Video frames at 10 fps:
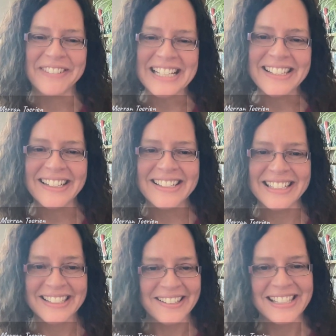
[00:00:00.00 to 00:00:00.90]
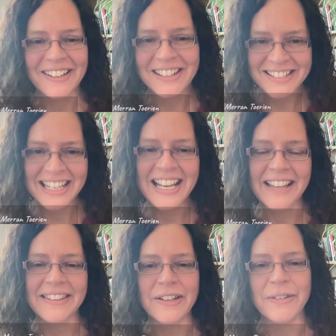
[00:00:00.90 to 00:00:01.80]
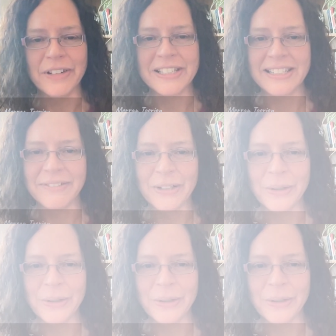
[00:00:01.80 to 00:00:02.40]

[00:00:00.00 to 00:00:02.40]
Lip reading: of Research in Sociology at the University of